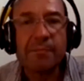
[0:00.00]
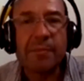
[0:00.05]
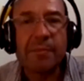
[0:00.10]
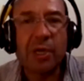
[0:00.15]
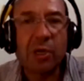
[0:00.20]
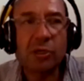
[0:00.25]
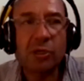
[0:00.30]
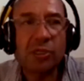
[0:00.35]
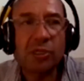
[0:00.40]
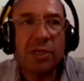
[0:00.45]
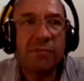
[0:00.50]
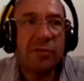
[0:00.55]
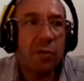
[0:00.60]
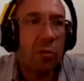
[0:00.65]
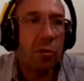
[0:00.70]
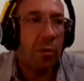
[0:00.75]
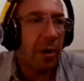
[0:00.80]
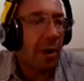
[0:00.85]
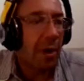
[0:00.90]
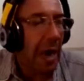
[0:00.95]
Because if
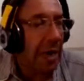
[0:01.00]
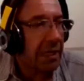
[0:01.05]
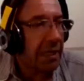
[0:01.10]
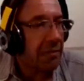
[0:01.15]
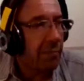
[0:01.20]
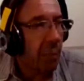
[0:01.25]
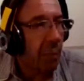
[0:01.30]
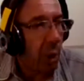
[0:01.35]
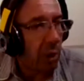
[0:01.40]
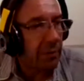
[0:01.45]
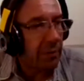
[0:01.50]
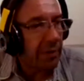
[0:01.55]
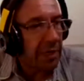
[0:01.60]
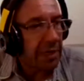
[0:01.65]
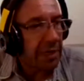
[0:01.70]
you are involved